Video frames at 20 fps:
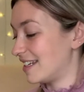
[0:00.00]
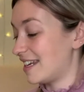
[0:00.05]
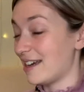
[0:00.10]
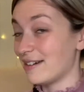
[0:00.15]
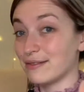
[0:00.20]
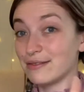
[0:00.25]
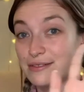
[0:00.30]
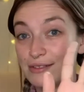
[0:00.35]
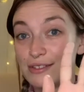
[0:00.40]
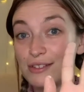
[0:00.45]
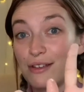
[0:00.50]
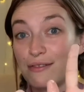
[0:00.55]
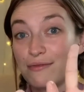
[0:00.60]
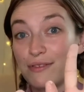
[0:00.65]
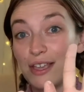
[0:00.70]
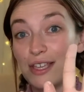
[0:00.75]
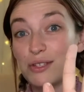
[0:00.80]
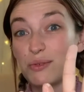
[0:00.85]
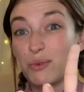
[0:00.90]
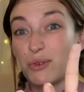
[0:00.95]
Now, don't
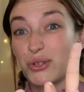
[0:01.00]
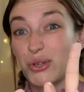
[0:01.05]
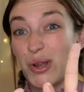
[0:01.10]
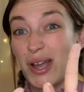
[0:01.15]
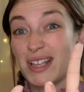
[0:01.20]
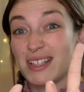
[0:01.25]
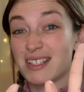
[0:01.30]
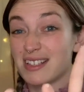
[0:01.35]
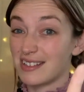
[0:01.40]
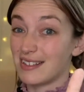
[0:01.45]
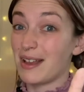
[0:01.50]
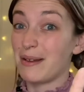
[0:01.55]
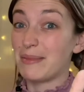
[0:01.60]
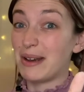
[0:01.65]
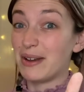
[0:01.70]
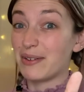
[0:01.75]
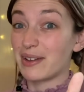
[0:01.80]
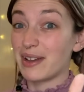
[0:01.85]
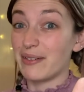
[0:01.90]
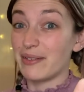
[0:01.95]
forget to wash your hands because I'm
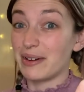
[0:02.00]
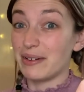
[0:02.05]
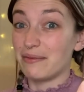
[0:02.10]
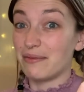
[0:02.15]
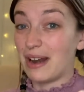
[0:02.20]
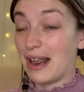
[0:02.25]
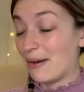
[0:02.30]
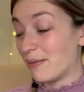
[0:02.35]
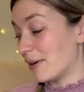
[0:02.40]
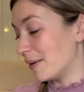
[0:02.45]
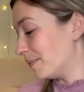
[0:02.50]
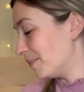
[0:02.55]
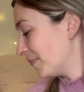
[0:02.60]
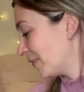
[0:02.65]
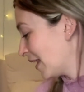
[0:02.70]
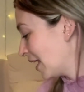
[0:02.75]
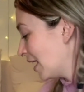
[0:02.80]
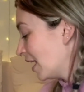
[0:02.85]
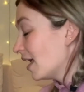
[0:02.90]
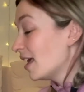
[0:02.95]
now covered in flour.
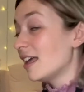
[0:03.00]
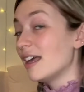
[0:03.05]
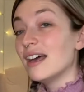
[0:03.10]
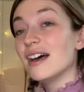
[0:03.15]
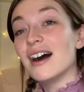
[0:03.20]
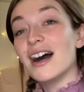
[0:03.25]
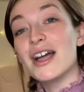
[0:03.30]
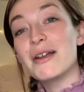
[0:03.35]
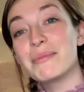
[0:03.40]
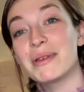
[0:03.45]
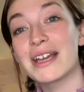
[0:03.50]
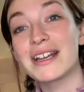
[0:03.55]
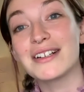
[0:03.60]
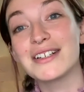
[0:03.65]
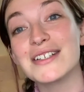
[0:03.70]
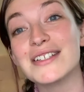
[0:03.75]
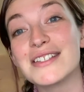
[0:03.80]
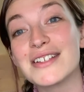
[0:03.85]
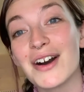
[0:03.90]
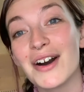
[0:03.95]
I hope you had a
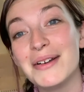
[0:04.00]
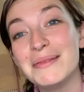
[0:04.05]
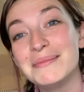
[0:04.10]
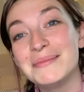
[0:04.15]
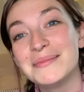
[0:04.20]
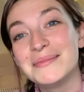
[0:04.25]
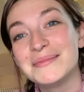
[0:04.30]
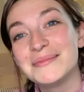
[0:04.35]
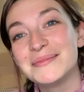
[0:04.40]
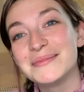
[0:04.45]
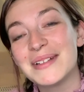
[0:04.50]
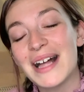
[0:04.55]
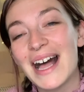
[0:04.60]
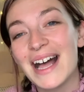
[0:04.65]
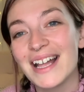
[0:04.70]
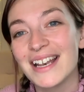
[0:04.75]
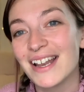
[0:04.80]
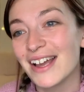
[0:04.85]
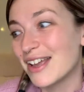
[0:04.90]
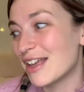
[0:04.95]
good time
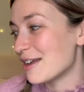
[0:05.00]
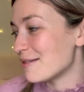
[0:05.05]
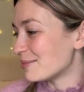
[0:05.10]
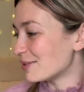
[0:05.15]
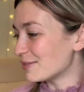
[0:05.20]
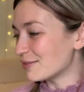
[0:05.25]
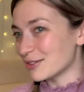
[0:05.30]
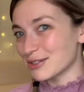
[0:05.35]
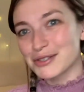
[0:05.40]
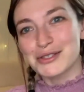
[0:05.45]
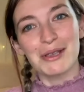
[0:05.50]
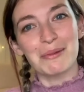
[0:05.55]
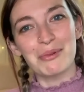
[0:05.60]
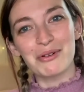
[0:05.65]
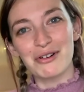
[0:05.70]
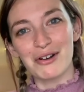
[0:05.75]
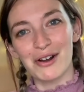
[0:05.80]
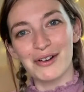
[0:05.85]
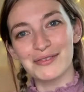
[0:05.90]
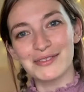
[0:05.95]
and I hope you've got super
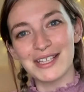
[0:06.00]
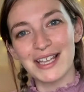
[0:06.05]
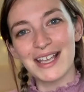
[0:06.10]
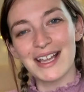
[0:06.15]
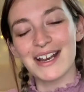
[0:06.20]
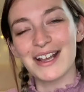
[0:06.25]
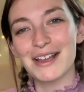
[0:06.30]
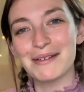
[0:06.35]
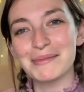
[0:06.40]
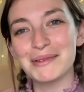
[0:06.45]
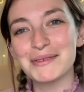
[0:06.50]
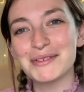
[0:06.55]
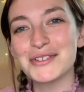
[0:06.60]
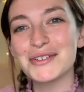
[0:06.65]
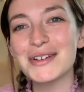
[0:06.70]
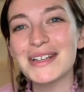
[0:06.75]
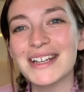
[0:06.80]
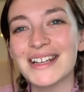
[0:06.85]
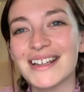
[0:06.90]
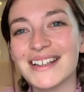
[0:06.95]
crafty and I hope you
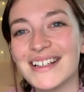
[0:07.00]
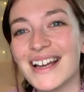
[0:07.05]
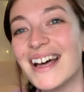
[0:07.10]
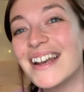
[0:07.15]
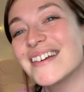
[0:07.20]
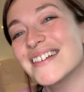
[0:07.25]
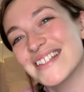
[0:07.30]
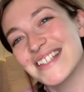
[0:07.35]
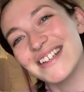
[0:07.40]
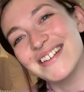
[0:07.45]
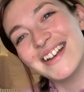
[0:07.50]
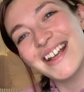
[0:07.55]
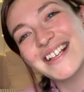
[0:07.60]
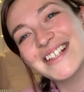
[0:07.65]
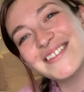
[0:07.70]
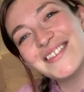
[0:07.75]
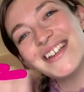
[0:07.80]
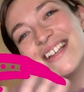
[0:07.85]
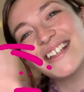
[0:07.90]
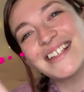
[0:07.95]
enjoyed it. And I'll see you
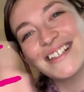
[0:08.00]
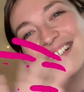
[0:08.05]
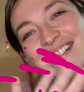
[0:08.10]
next week.